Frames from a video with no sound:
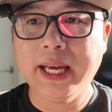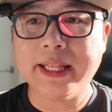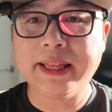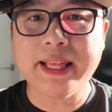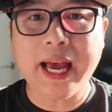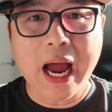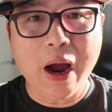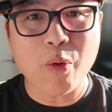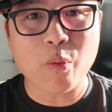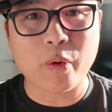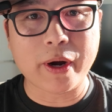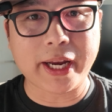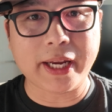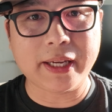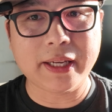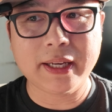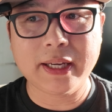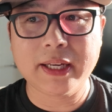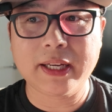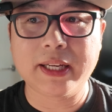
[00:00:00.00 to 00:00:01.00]
That
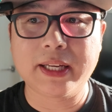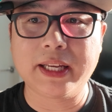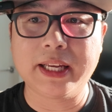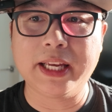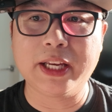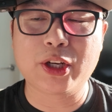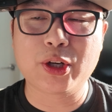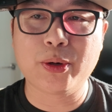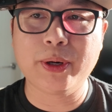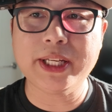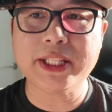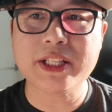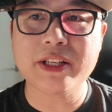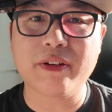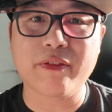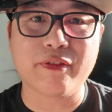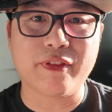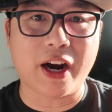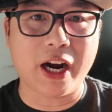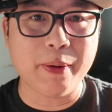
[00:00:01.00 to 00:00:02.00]
way, it creates
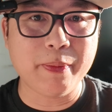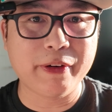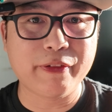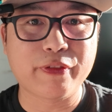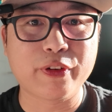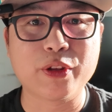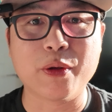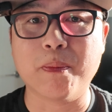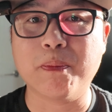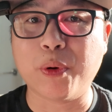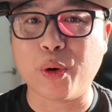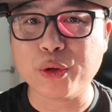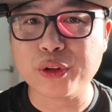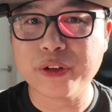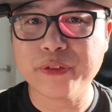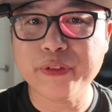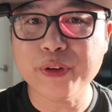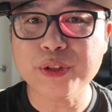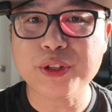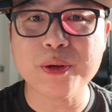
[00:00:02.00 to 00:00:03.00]
an environment for the
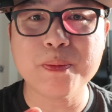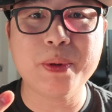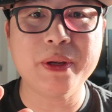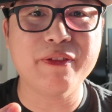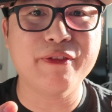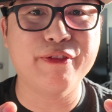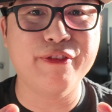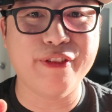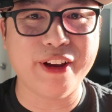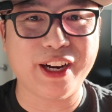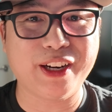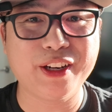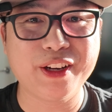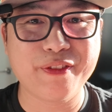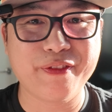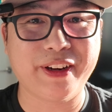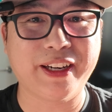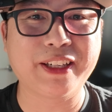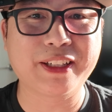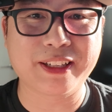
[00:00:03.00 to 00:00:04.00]
both of you to be
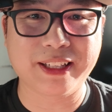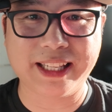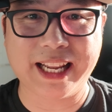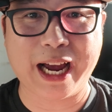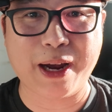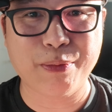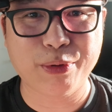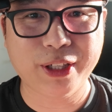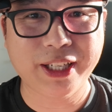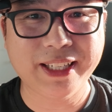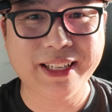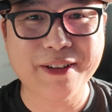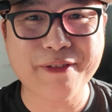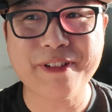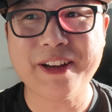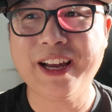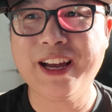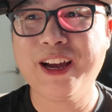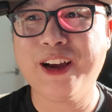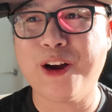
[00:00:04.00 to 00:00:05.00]
very
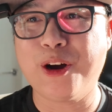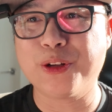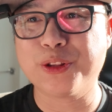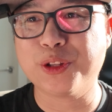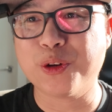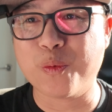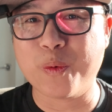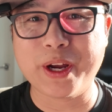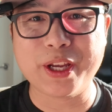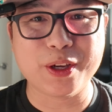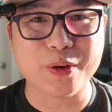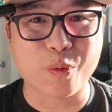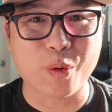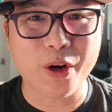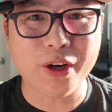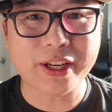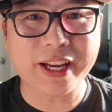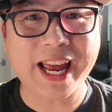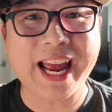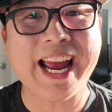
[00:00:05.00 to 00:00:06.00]
collaborative on the way you
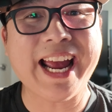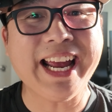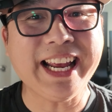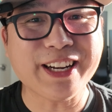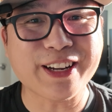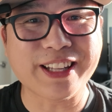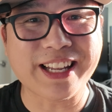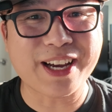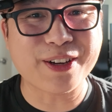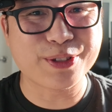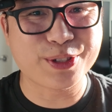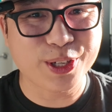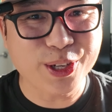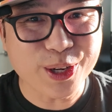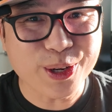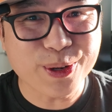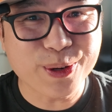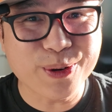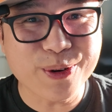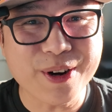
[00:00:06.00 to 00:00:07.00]
work, and allows
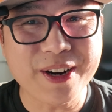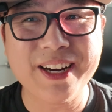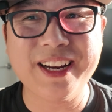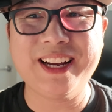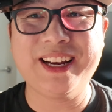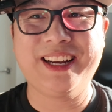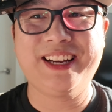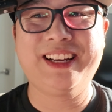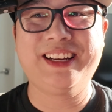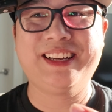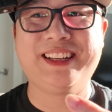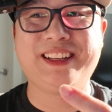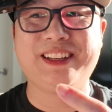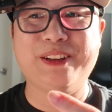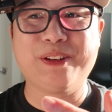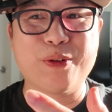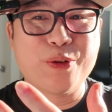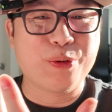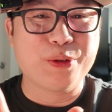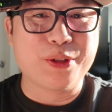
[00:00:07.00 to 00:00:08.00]
you,
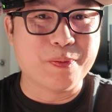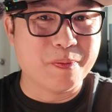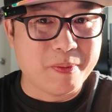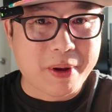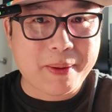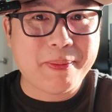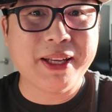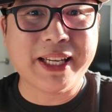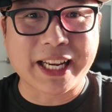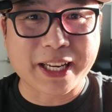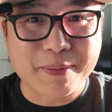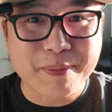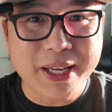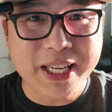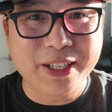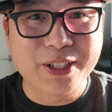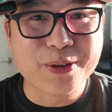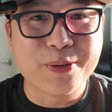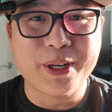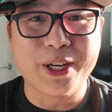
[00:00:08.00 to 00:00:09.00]
who's maybe like
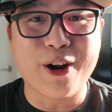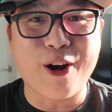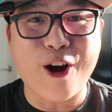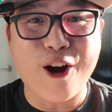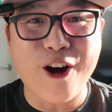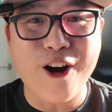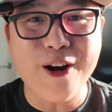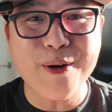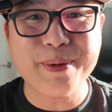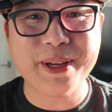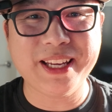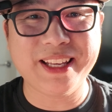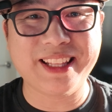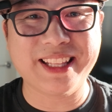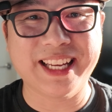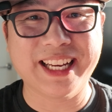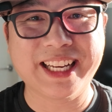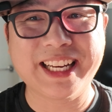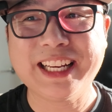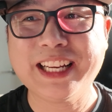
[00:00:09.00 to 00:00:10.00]
me doing a hobby
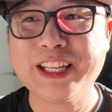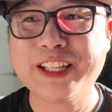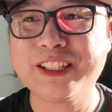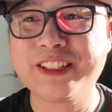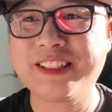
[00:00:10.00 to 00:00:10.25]
thing,